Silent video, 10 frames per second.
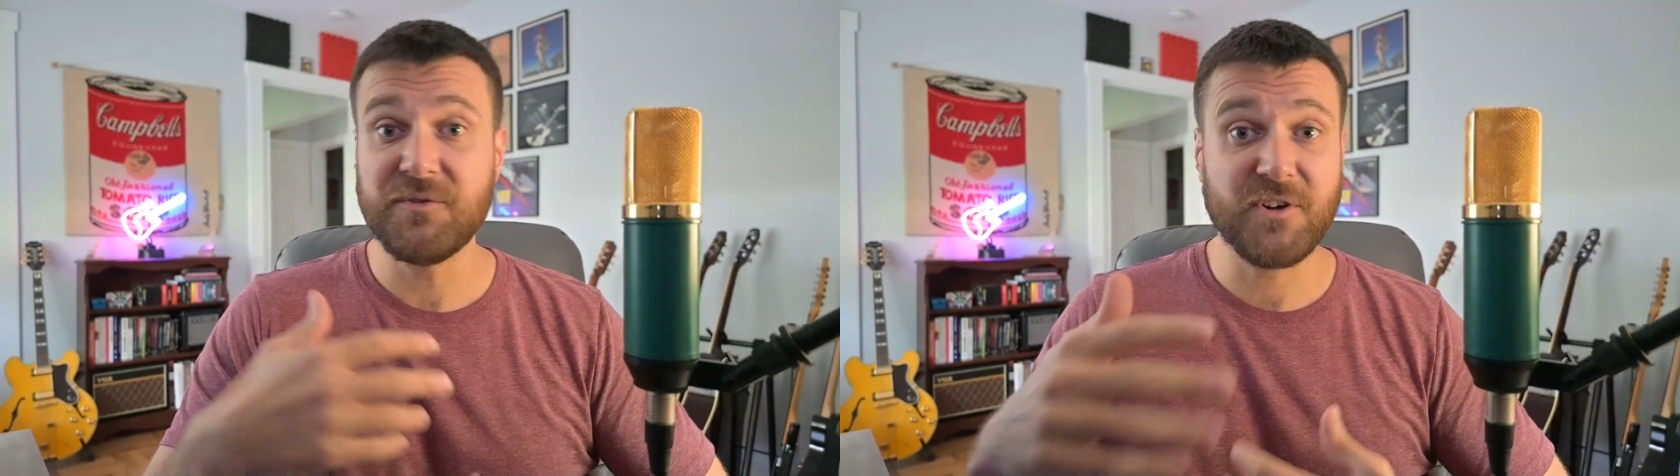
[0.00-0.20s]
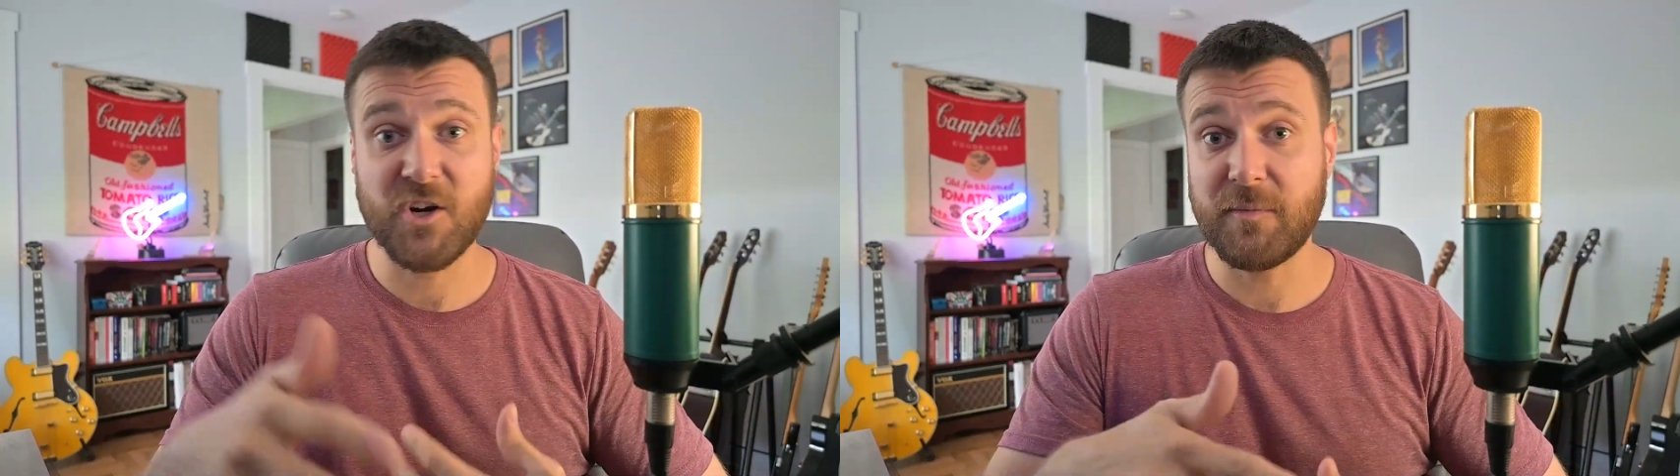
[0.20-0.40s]

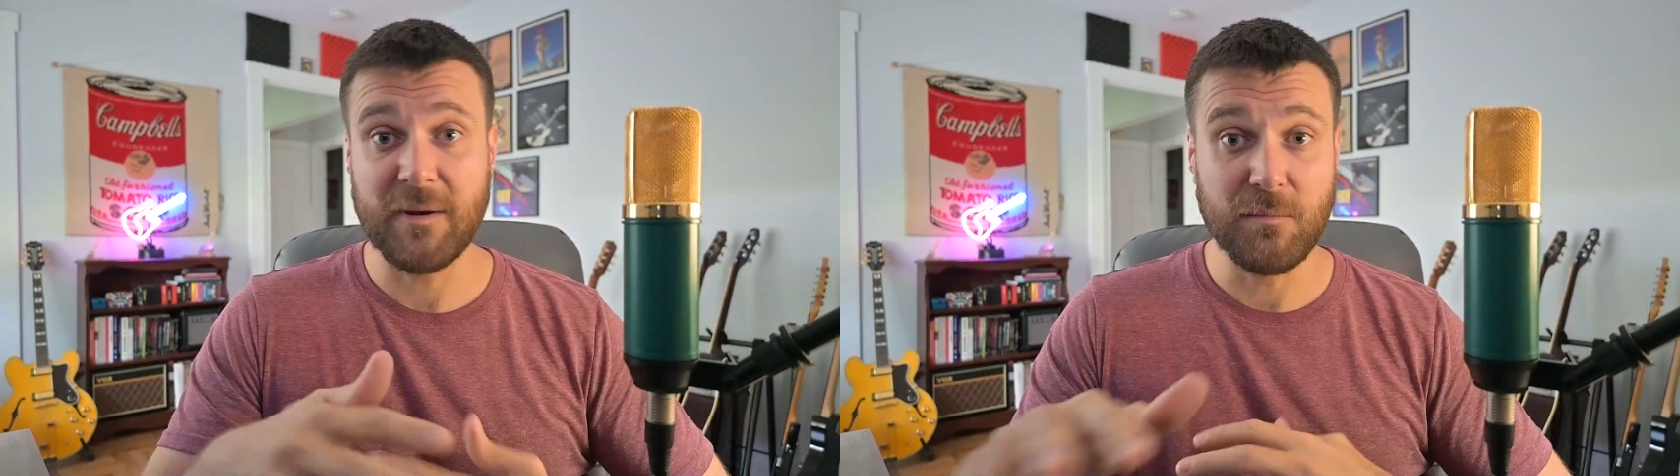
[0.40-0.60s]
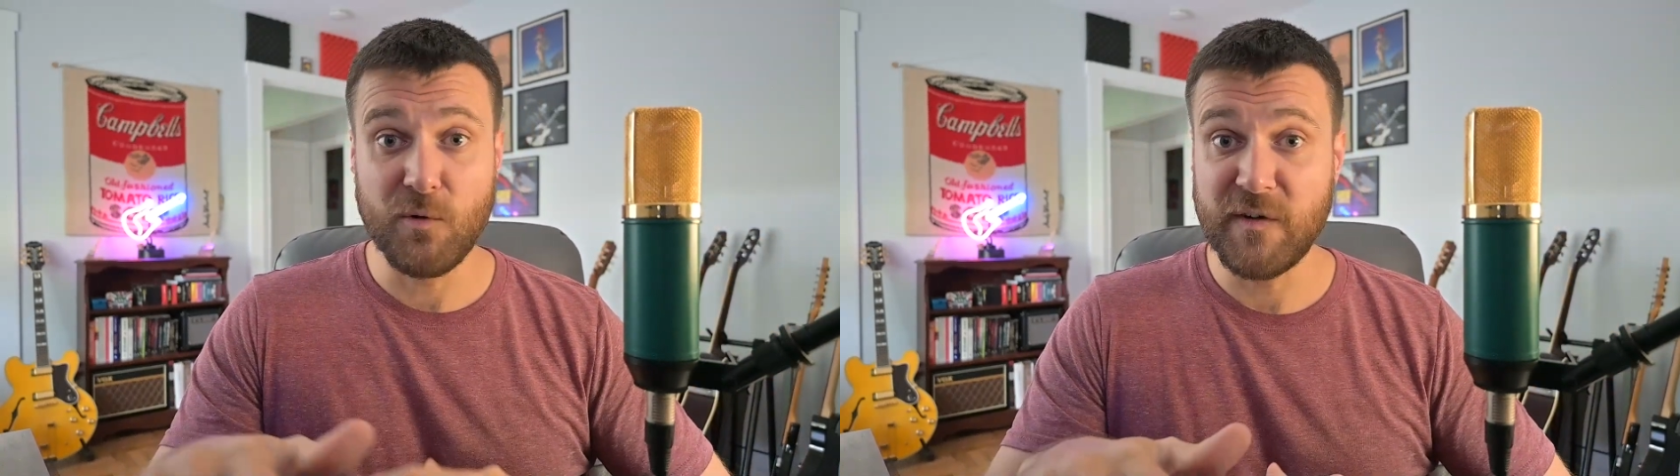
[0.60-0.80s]
talking
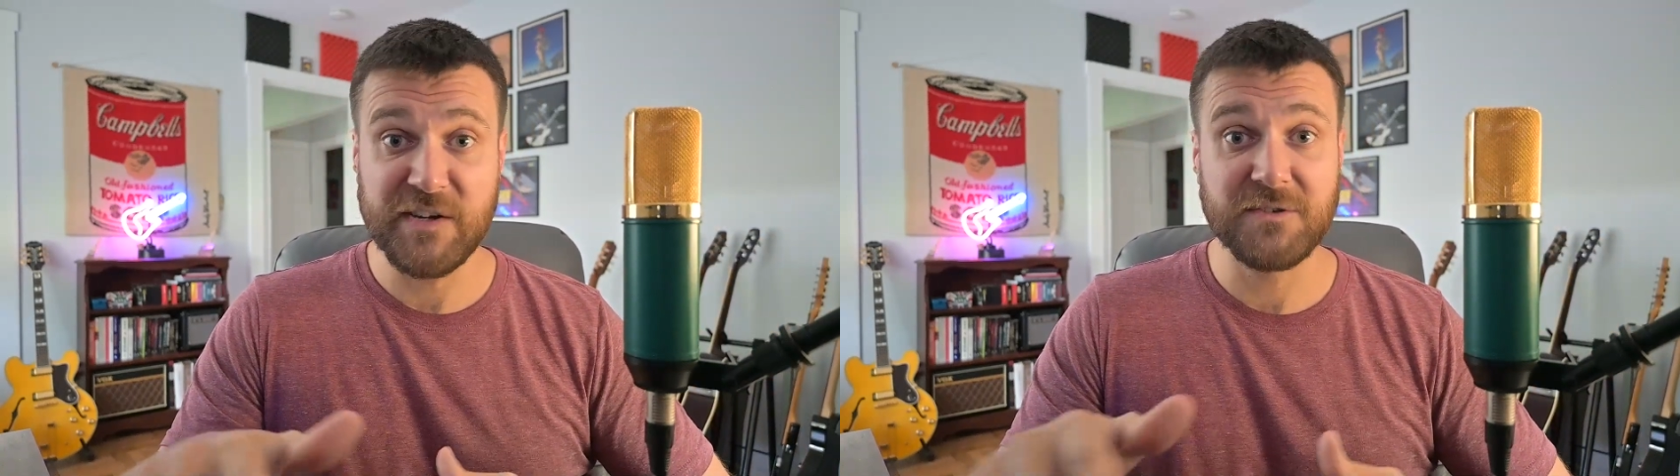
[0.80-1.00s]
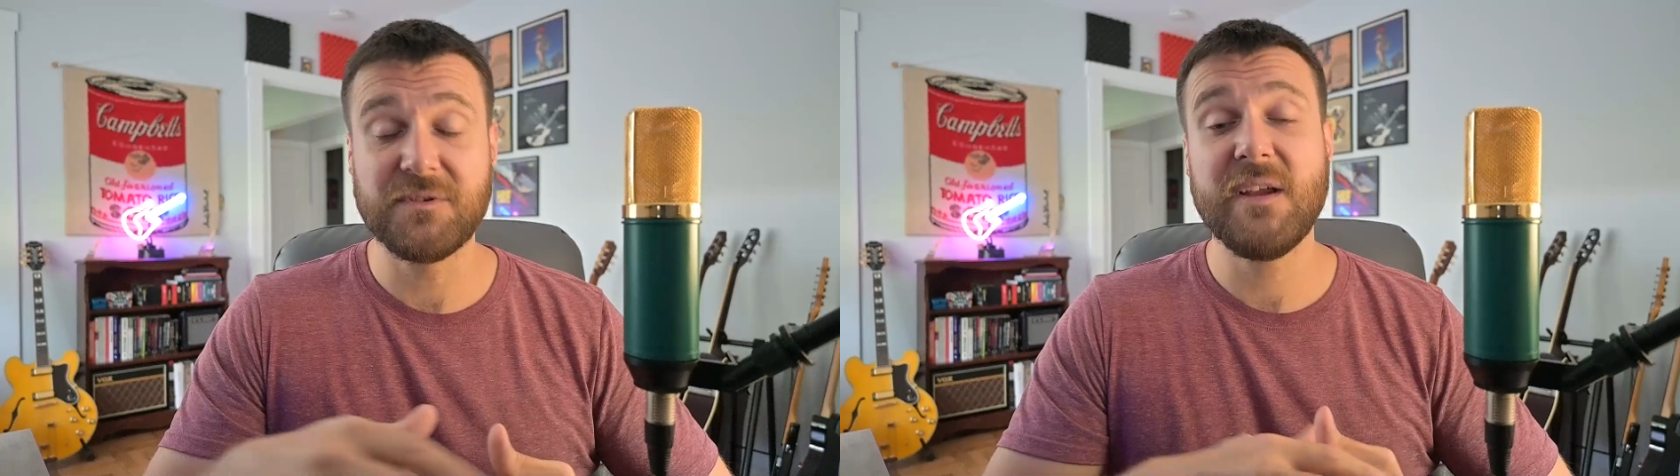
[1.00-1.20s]
about
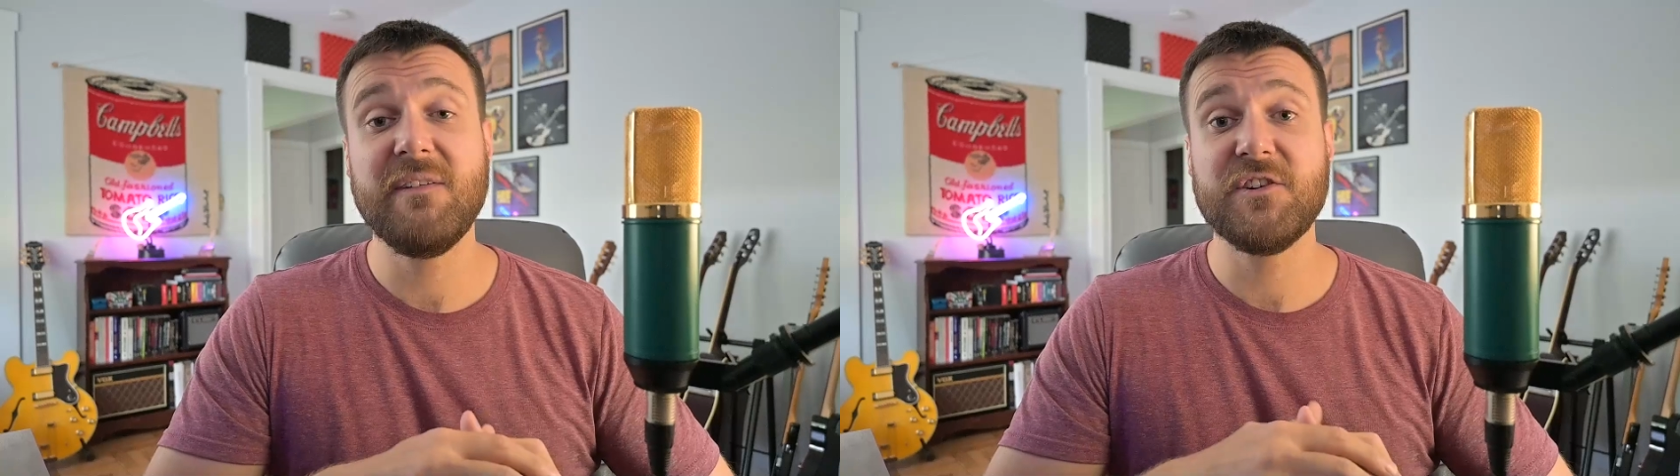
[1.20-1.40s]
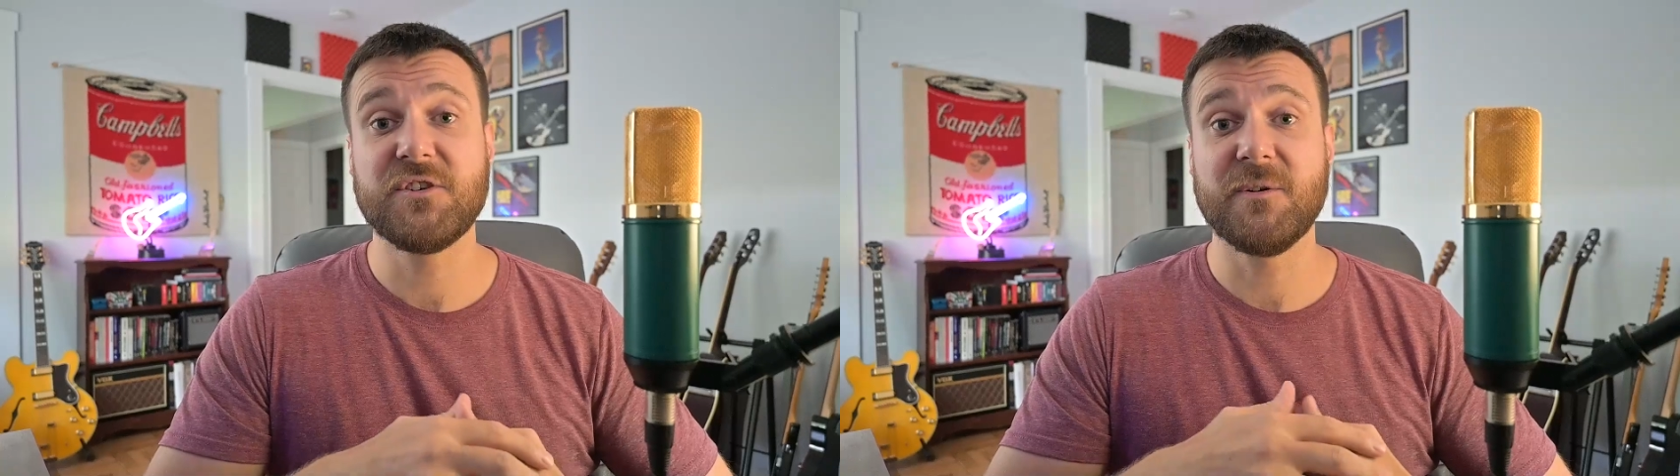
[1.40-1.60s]
movies or
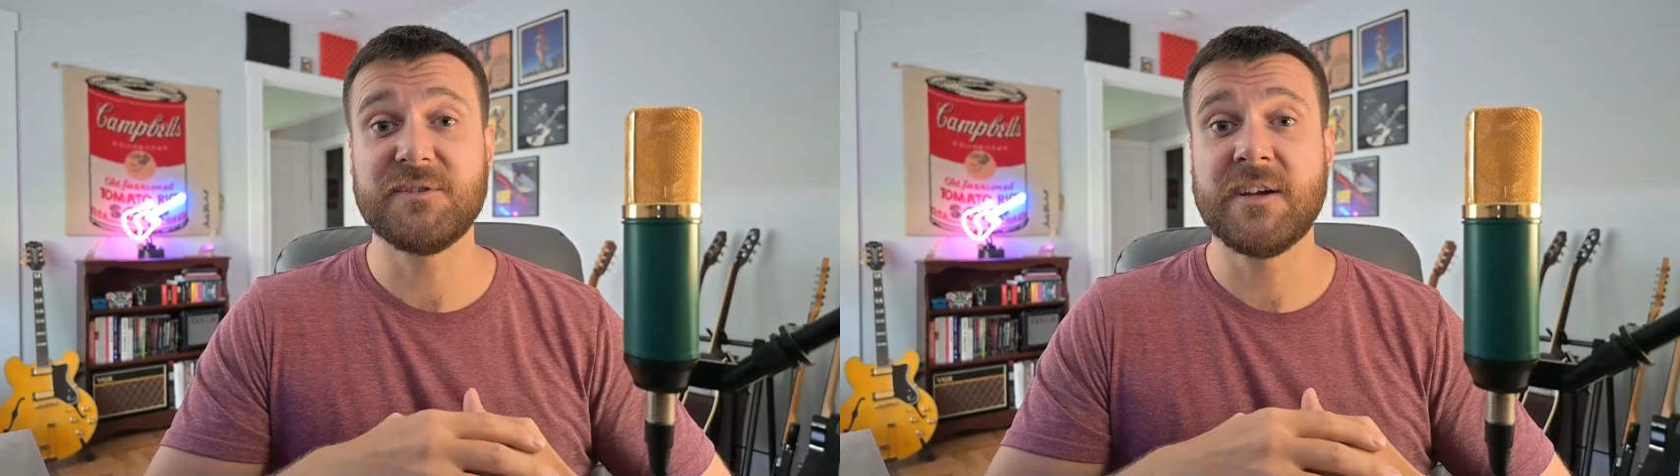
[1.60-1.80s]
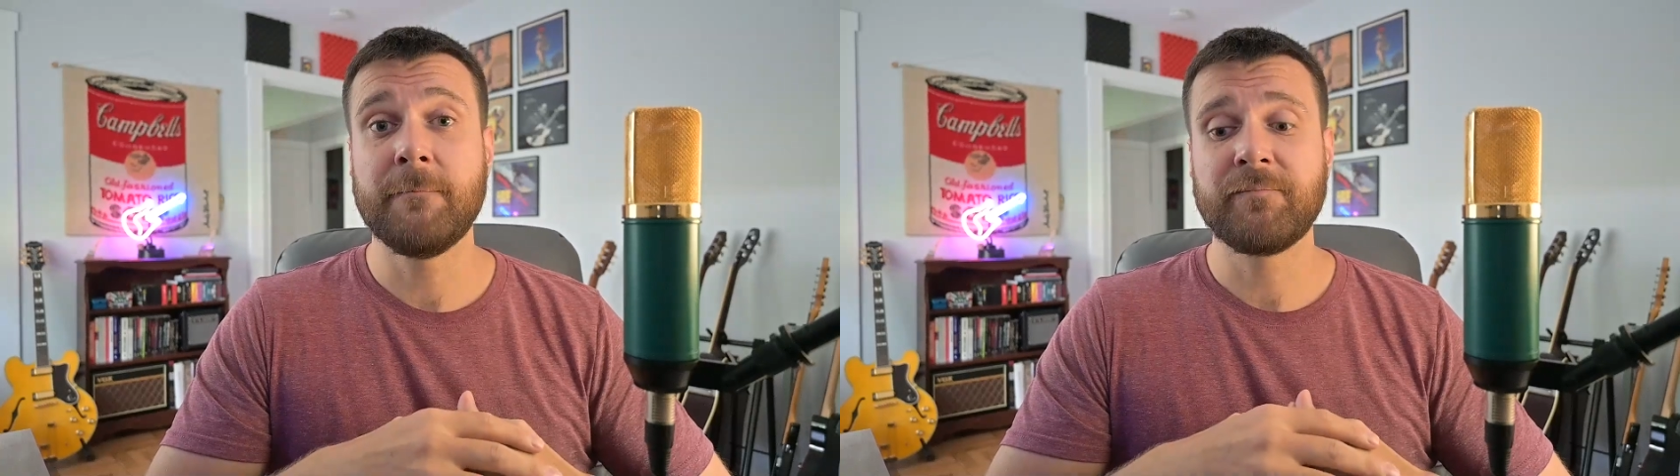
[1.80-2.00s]
TV
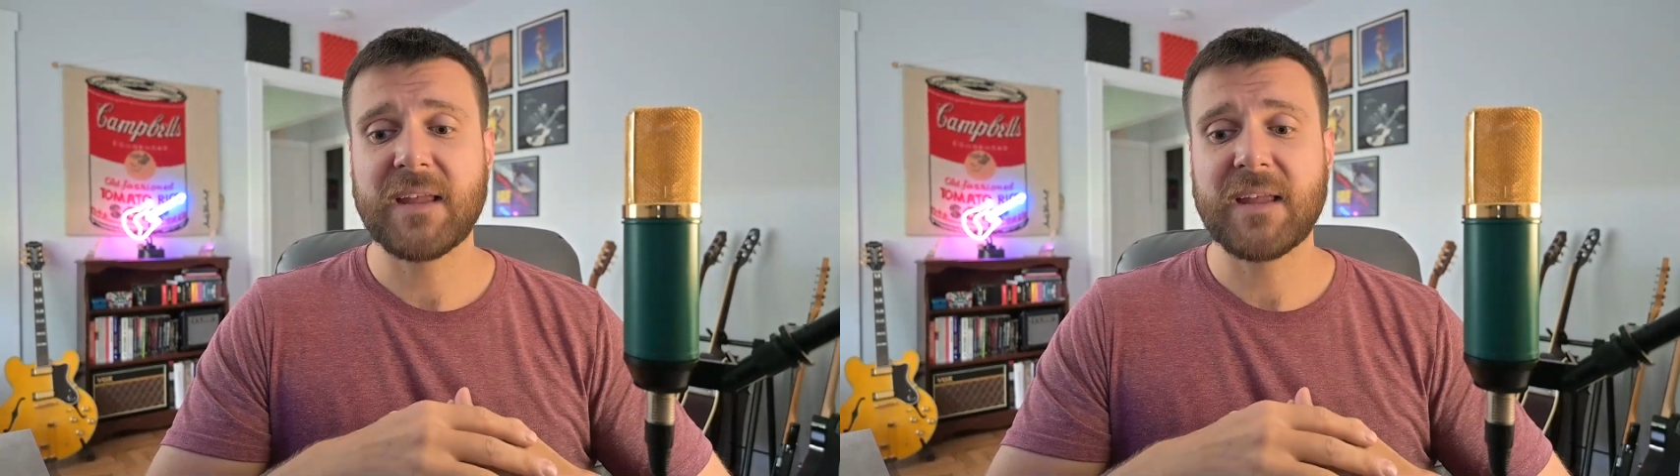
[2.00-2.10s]
shows,